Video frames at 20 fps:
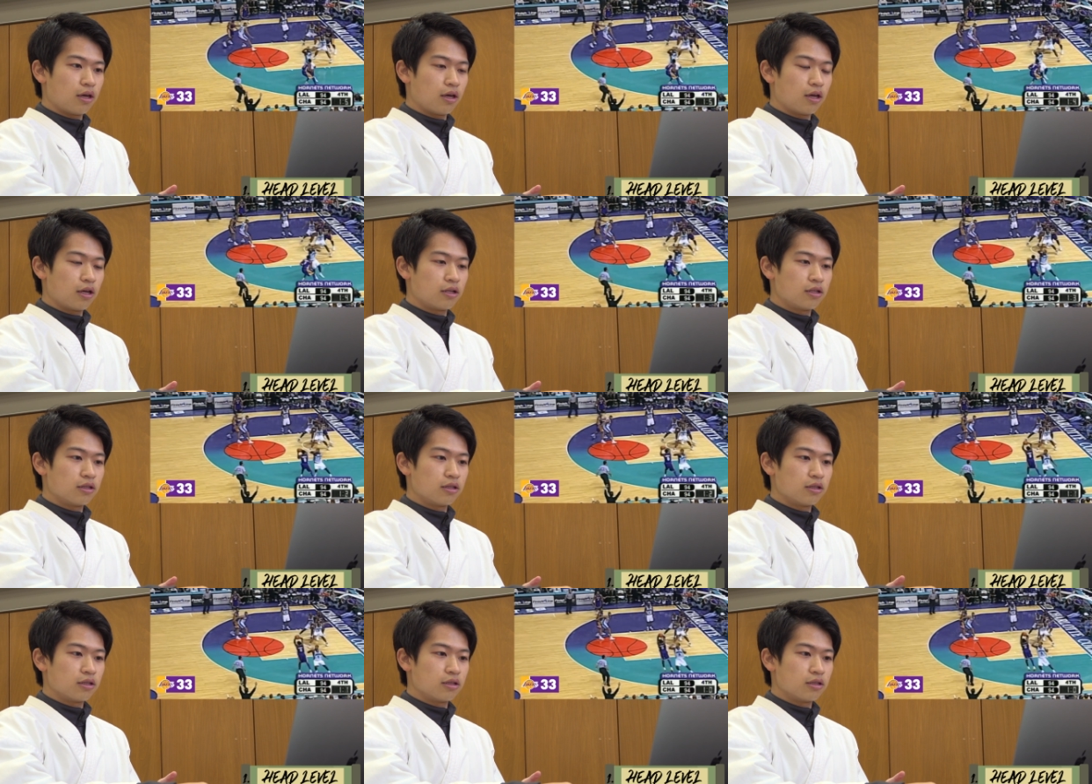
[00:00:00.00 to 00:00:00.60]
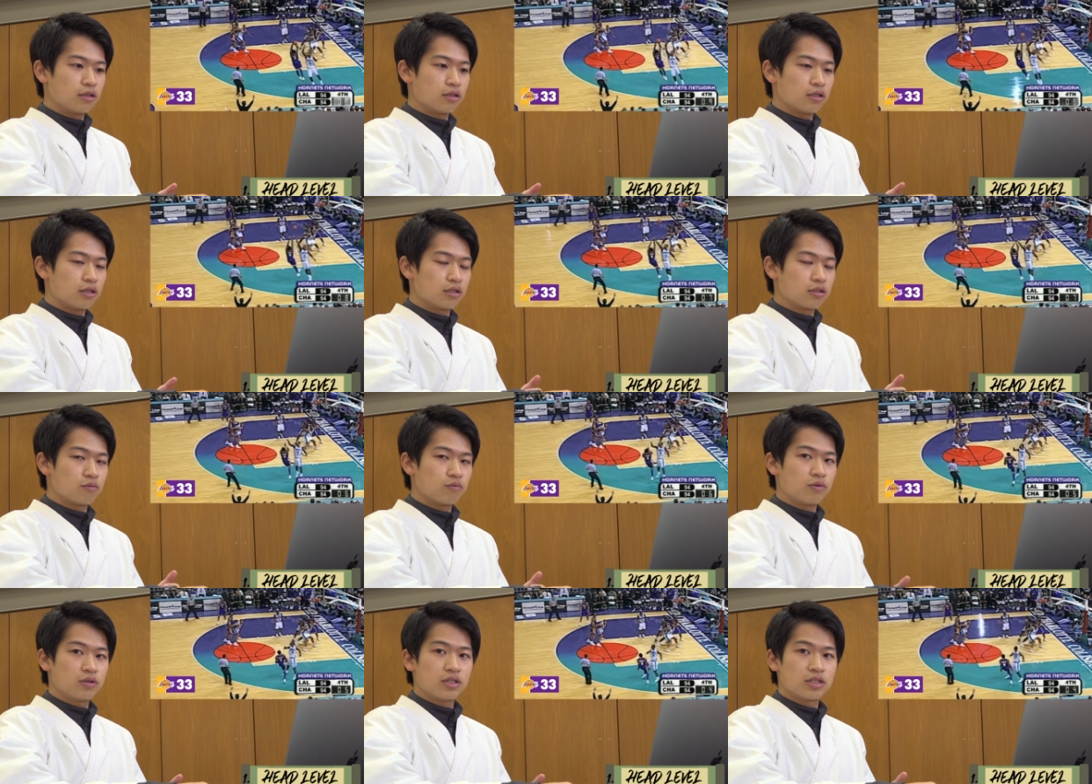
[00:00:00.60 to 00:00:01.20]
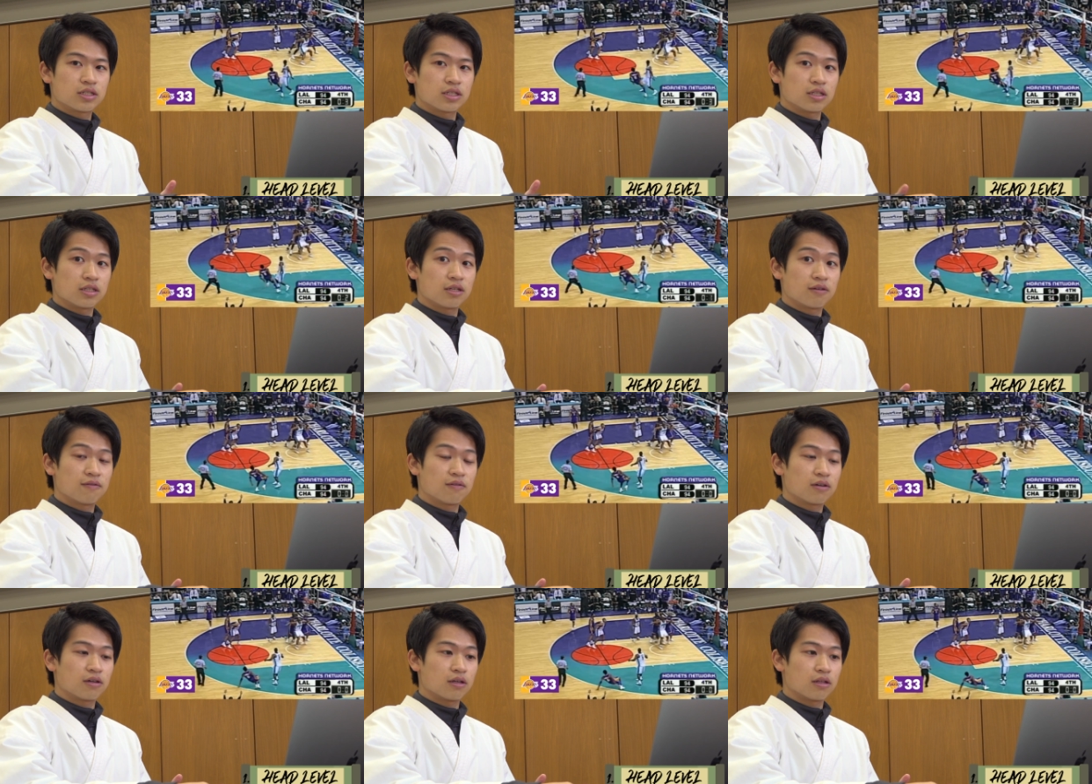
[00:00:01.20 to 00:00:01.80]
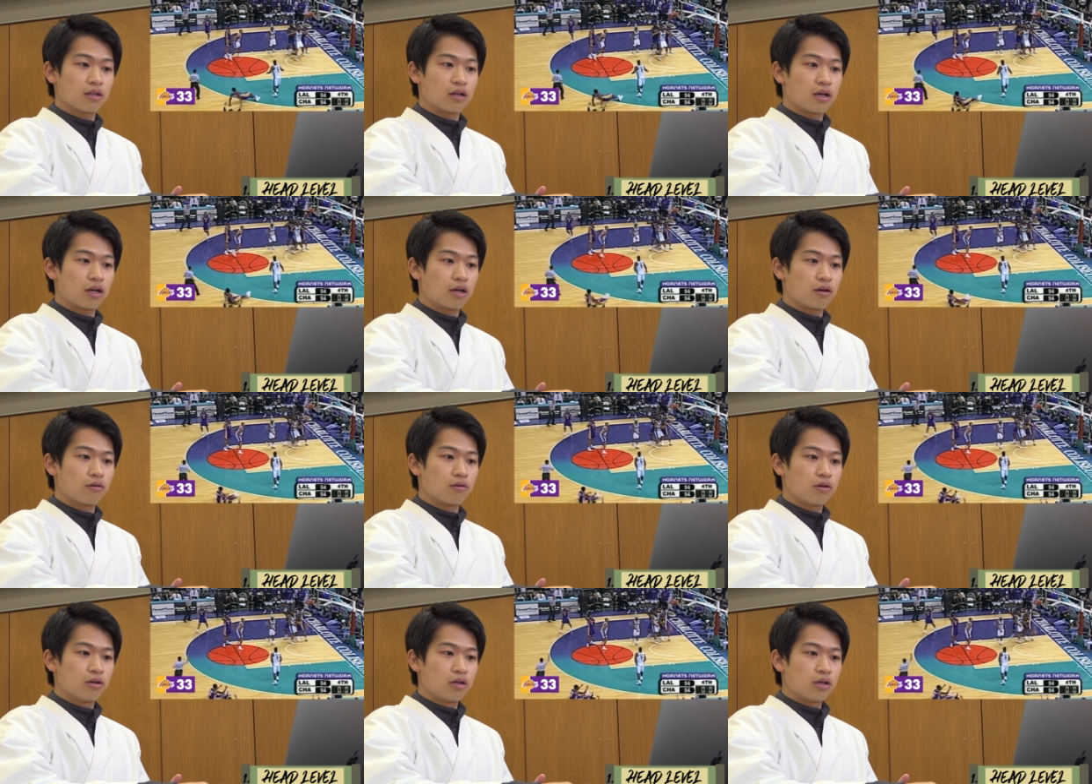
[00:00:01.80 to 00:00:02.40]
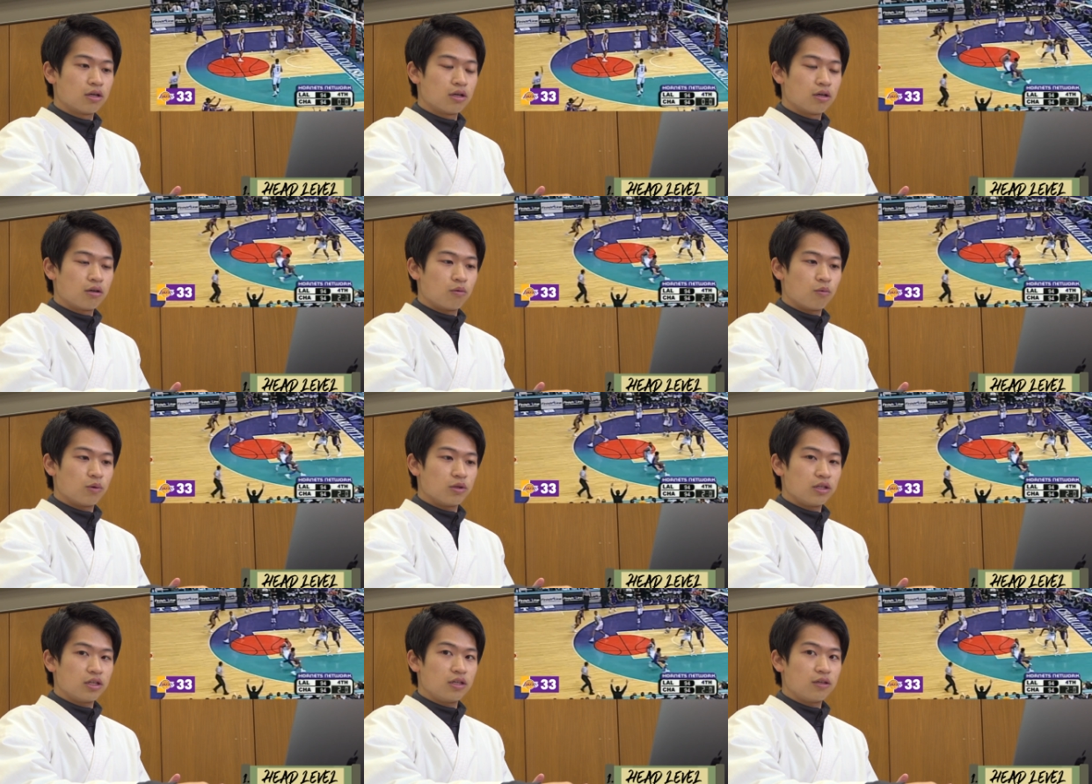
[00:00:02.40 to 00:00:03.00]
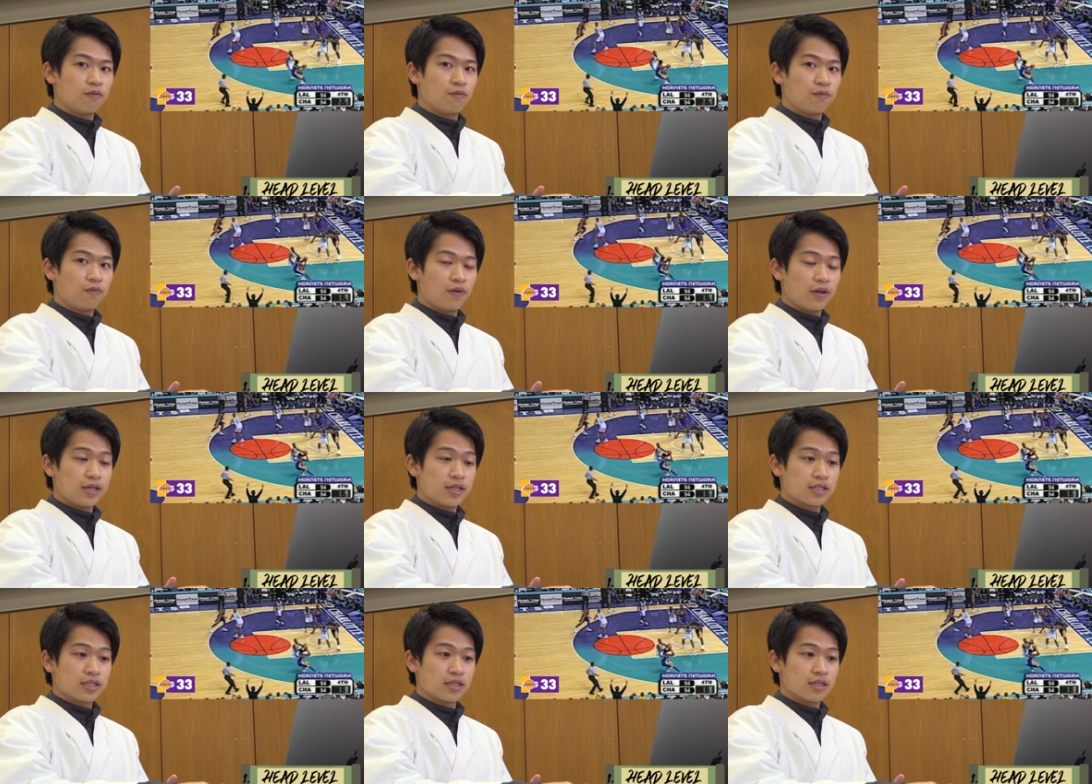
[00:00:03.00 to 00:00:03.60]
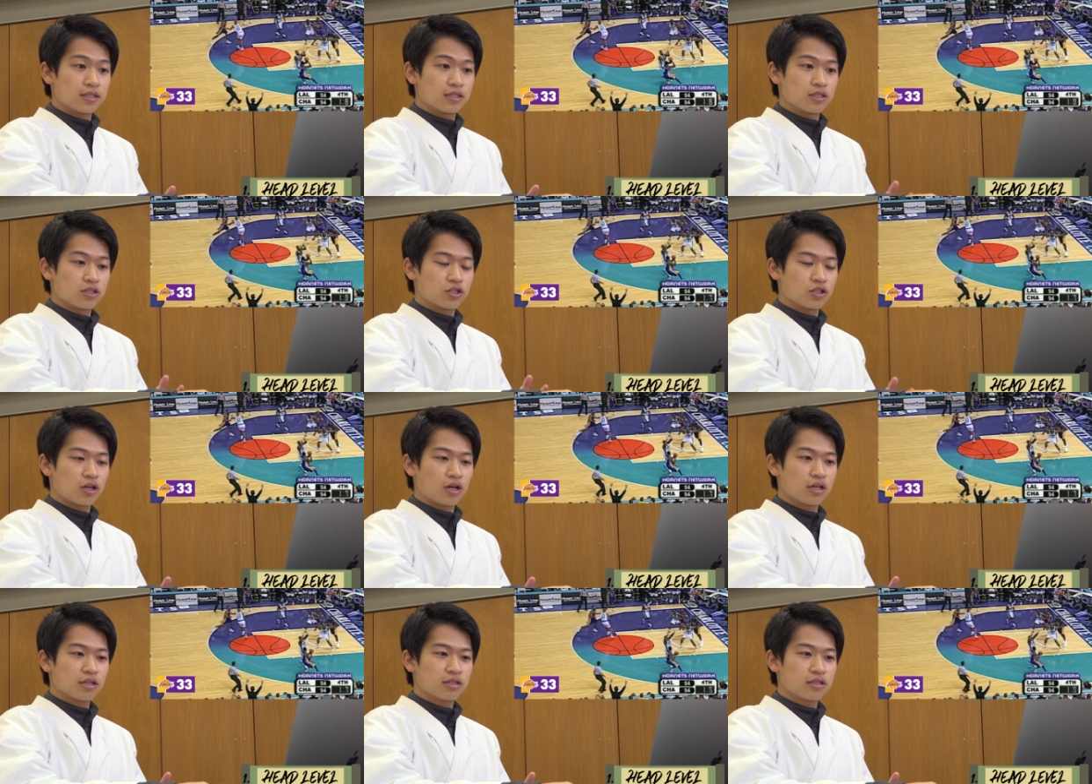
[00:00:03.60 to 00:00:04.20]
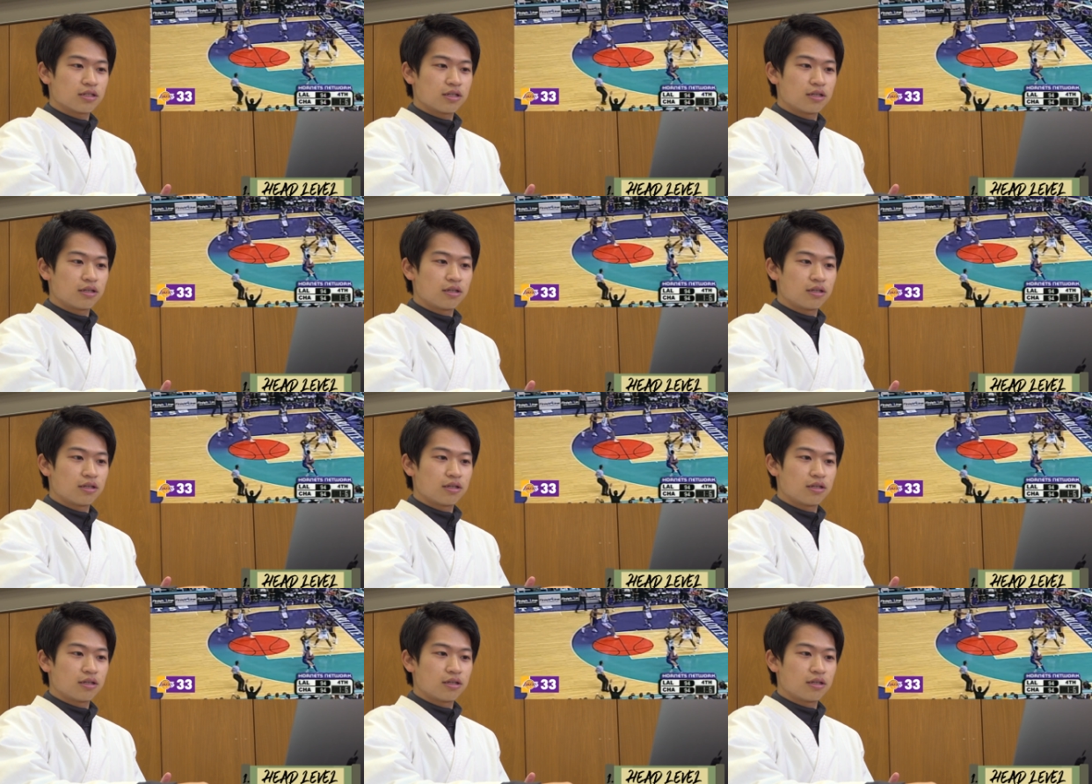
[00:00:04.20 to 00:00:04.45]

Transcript: And it's really significant how when he fakes his shot,